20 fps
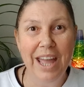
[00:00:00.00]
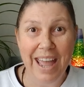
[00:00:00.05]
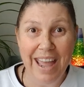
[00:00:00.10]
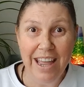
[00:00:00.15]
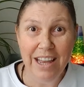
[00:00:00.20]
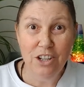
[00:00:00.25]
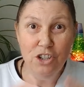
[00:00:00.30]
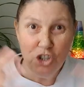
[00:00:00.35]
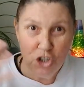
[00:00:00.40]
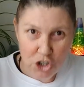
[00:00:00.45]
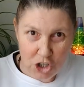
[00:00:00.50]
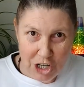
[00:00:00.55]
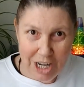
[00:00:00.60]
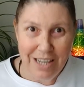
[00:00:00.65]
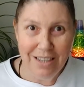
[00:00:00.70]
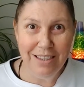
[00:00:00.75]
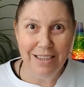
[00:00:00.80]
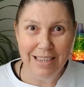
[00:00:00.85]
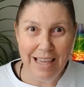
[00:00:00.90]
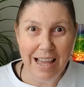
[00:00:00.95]
can
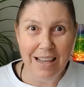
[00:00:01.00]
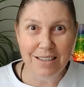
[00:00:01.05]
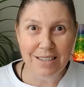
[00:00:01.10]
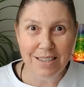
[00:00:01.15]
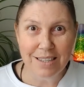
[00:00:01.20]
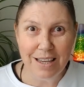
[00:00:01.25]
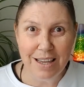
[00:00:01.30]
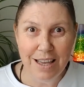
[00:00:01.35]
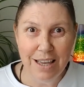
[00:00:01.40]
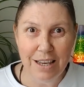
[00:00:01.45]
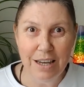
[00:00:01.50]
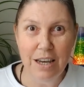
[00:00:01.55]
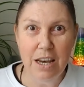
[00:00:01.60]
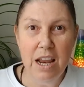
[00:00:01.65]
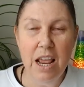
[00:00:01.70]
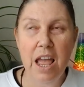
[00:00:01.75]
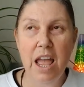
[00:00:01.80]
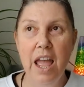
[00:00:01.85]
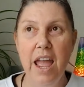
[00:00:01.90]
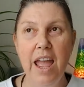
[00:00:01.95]
shed that skin
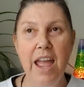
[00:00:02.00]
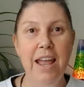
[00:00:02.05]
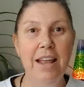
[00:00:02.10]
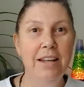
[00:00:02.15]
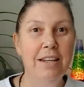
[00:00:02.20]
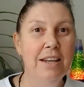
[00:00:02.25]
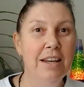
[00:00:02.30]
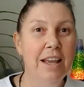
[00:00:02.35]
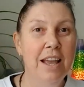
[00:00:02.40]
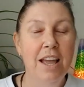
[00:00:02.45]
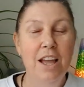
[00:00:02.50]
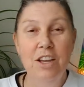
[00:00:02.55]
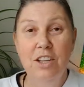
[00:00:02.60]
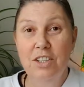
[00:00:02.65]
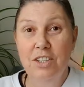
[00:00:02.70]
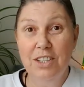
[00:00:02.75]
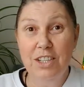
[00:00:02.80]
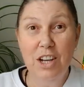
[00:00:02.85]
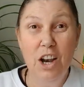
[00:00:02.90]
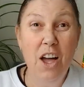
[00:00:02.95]
and
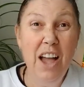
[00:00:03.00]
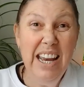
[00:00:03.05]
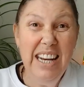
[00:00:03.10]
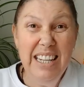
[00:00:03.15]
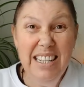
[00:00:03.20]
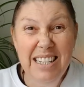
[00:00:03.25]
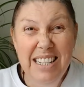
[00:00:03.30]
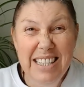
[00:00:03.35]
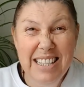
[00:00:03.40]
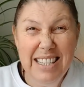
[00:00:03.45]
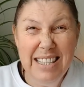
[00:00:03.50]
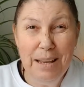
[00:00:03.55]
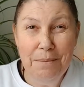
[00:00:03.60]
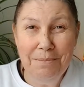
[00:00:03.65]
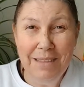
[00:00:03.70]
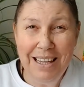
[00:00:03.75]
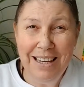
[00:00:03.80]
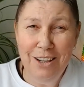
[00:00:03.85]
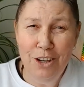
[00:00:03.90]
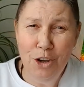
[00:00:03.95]
slide into
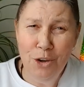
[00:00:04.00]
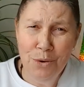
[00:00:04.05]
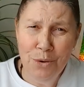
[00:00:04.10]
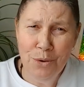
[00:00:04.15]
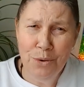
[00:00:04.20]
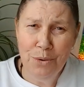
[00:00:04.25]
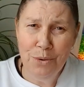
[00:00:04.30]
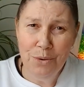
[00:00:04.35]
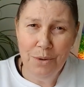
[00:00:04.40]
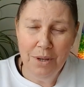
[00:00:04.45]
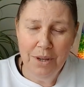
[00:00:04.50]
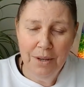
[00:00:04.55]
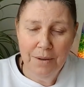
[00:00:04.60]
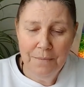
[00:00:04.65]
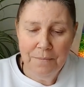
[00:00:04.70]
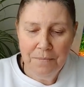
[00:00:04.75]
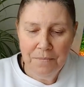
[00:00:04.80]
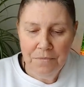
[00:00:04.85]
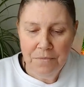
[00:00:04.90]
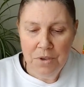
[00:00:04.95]
something new.
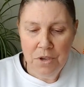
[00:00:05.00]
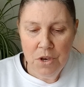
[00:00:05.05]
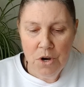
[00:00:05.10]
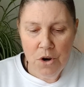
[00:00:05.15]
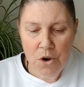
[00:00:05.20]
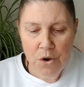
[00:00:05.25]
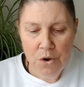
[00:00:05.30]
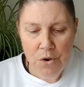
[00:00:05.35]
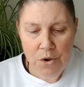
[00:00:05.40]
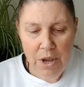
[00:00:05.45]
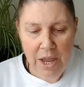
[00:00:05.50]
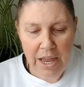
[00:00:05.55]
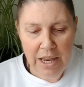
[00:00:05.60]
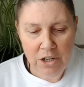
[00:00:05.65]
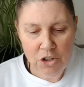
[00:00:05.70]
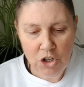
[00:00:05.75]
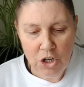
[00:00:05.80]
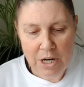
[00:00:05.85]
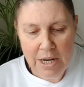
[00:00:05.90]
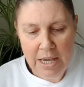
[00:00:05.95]
You know,
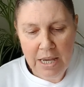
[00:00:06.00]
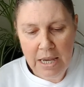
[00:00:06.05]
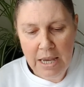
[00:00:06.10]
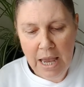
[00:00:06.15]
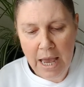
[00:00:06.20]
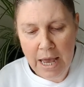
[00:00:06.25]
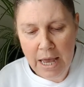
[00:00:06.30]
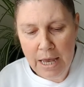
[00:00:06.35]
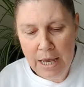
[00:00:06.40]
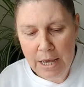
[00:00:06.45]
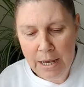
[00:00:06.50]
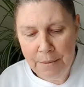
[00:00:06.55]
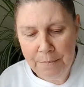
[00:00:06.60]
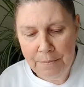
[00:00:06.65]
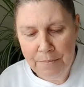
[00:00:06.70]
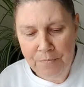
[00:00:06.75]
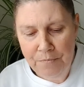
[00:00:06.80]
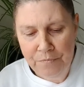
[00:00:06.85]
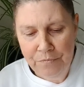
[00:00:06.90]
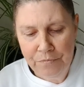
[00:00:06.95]
actually,
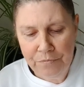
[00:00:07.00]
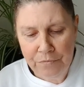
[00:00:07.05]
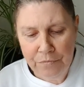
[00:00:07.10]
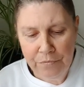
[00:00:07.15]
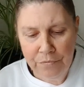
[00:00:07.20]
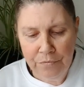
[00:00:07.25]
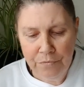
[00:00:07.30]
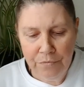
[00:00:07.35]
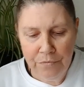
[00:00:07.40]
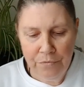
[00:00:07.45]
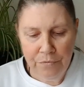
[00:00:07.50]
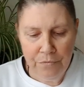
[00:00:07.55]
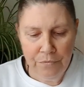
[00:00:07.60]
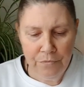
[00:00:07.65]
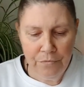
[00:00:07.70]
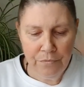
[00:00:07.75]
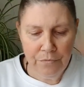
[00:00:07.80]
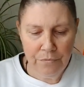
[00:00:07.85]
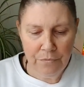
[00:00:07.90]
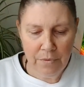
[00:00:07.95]
um,
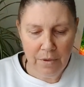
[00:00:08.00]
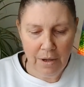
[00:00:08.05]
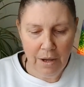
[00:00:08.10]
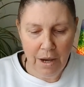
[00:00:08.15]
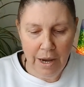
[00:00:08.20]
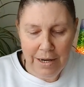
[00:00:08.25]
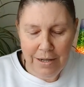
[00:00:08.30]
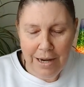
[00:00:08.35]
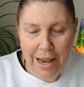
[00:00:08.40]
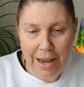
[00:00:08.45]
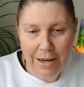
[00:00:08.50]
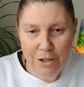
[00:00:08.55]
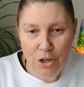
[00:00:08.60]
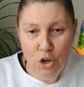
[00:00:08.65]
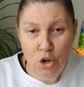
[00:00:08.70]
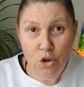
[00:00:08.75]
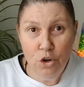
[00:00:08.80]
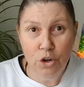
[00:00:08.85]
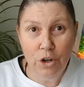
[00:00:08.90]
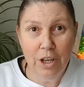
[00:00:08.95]
and, and
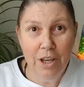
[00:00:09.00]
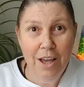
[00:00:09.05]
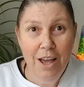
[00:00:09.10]
look,